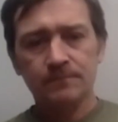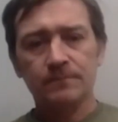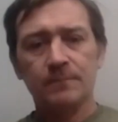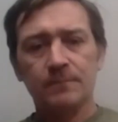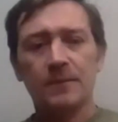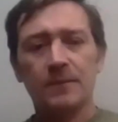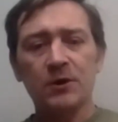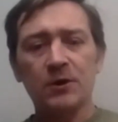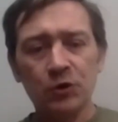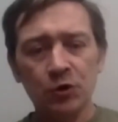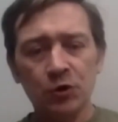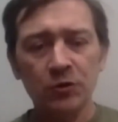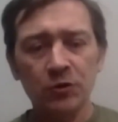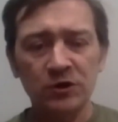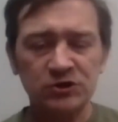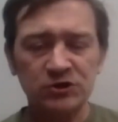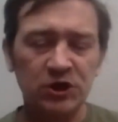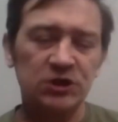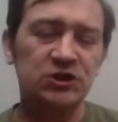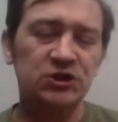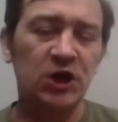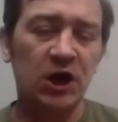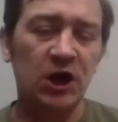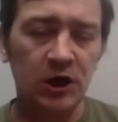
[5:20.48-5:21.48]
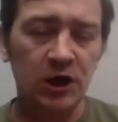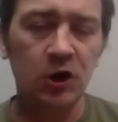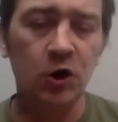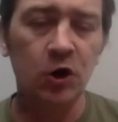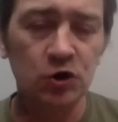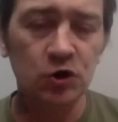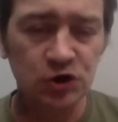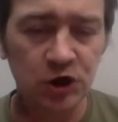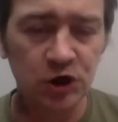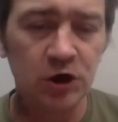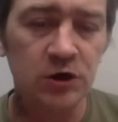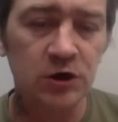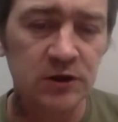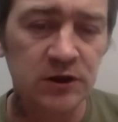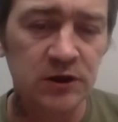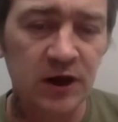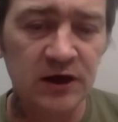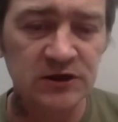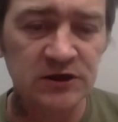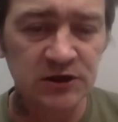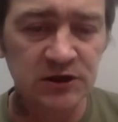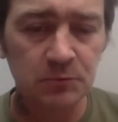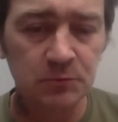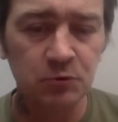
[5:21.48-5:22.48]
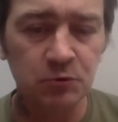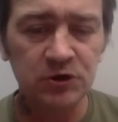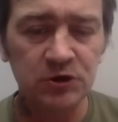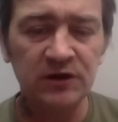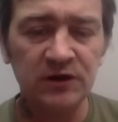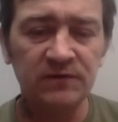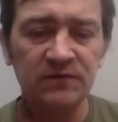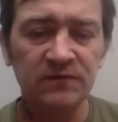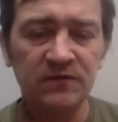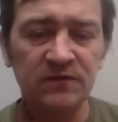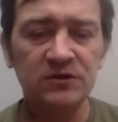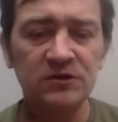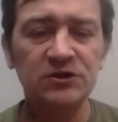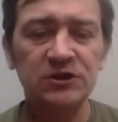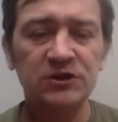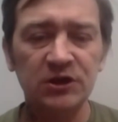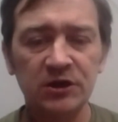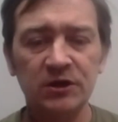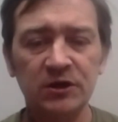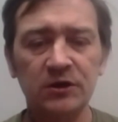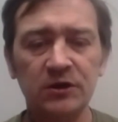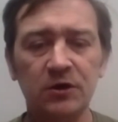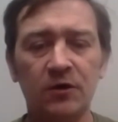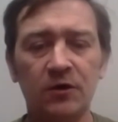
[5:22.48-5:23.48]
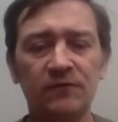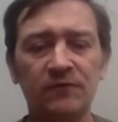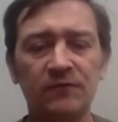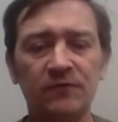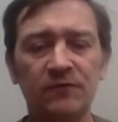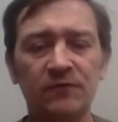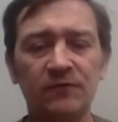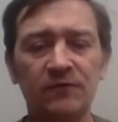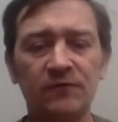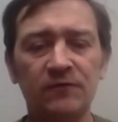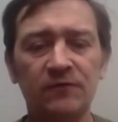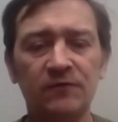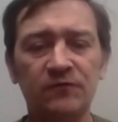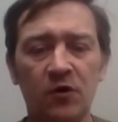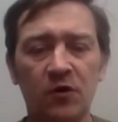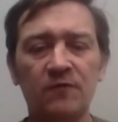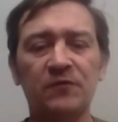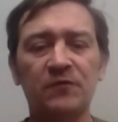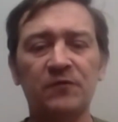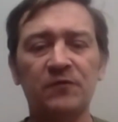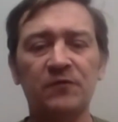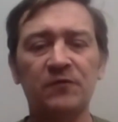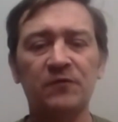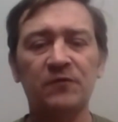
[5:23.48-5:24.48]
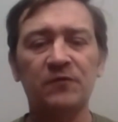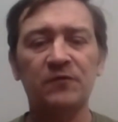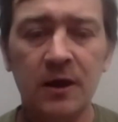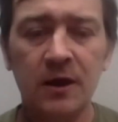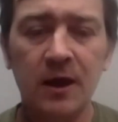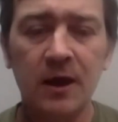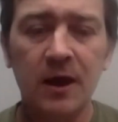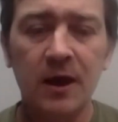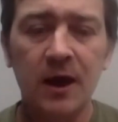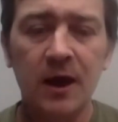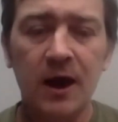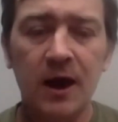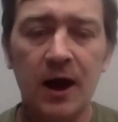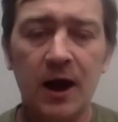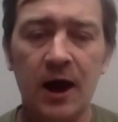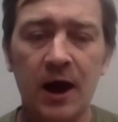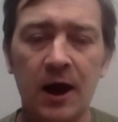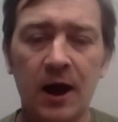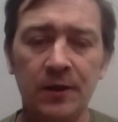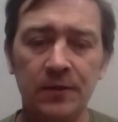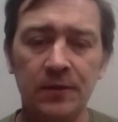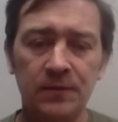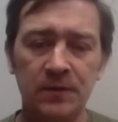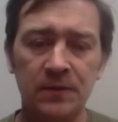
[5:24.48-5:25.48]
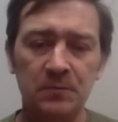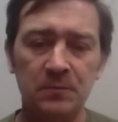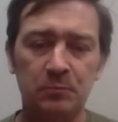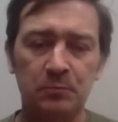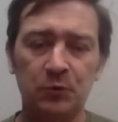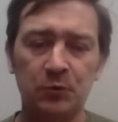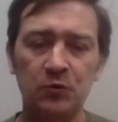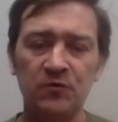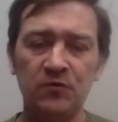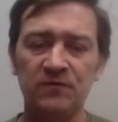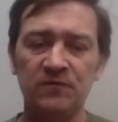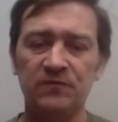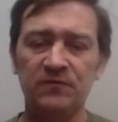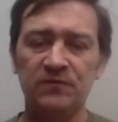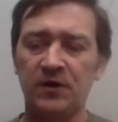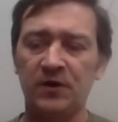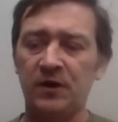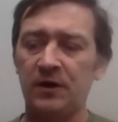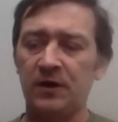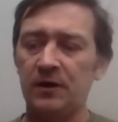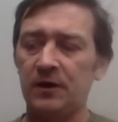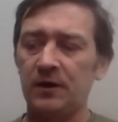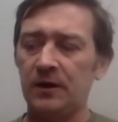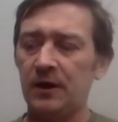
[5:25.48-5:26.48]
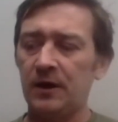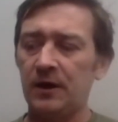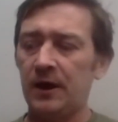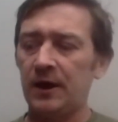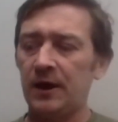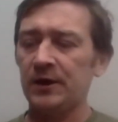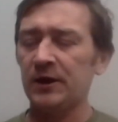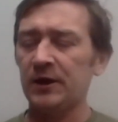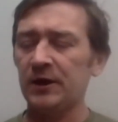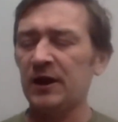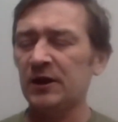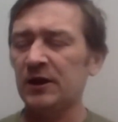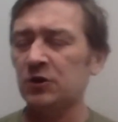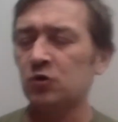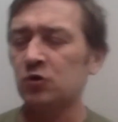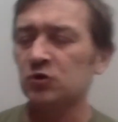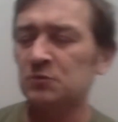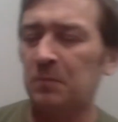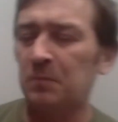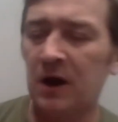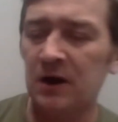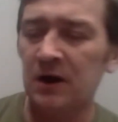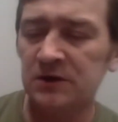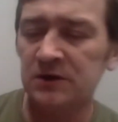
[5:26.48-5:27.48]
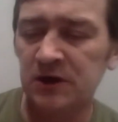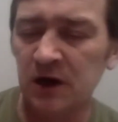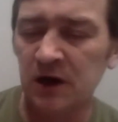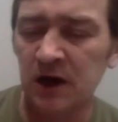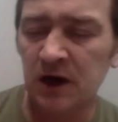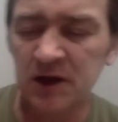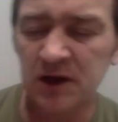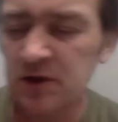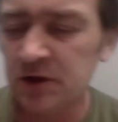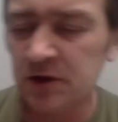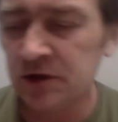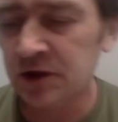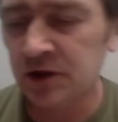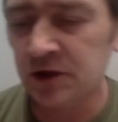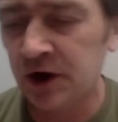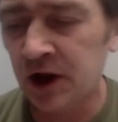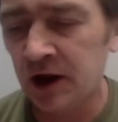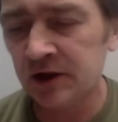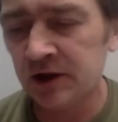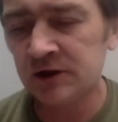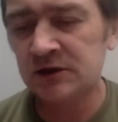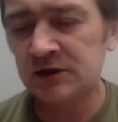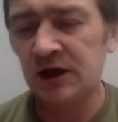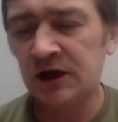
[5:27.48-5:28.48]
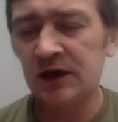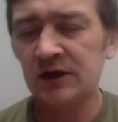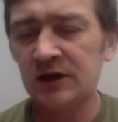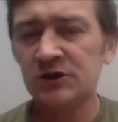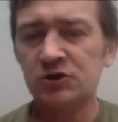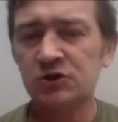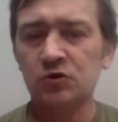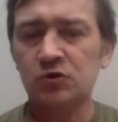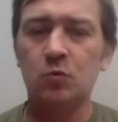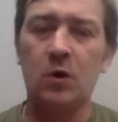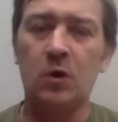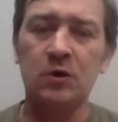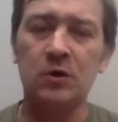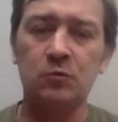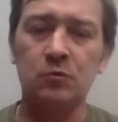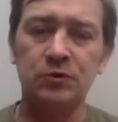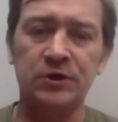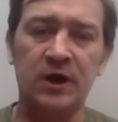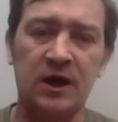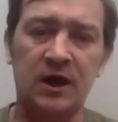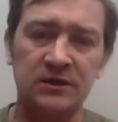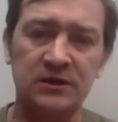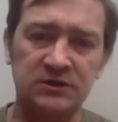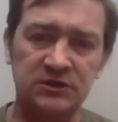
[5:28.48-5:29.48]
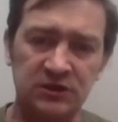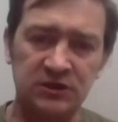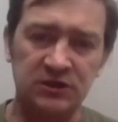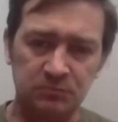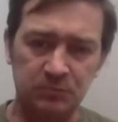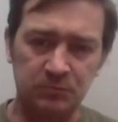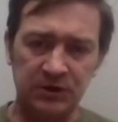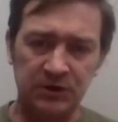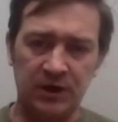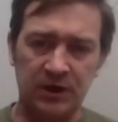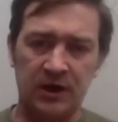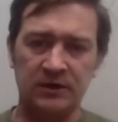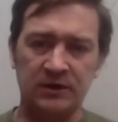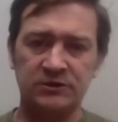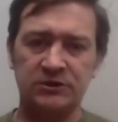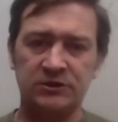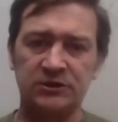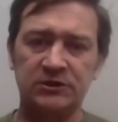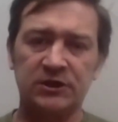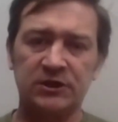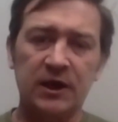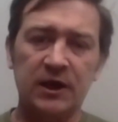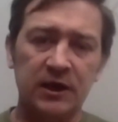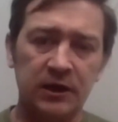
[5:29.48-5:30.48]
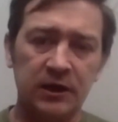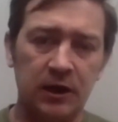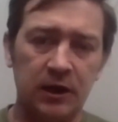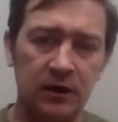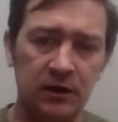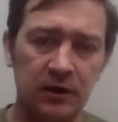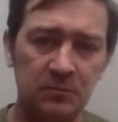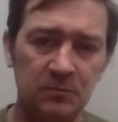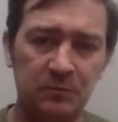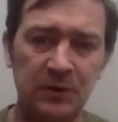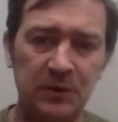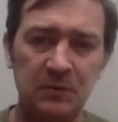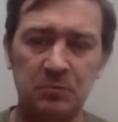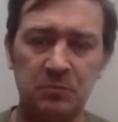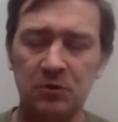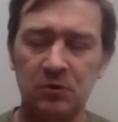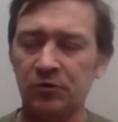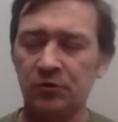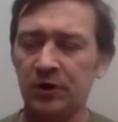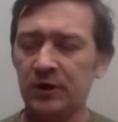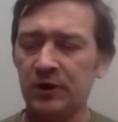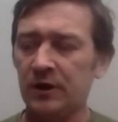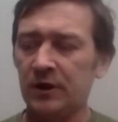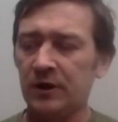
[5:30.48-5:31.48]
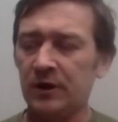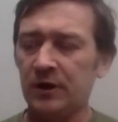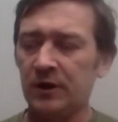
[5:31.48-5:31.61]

You know, there's a psychological test about deviancy of, of confession, yeah? And they prove that, and it, goes back to like the, the Nazi tests and why would Nazis be Nazis? Killing people, right?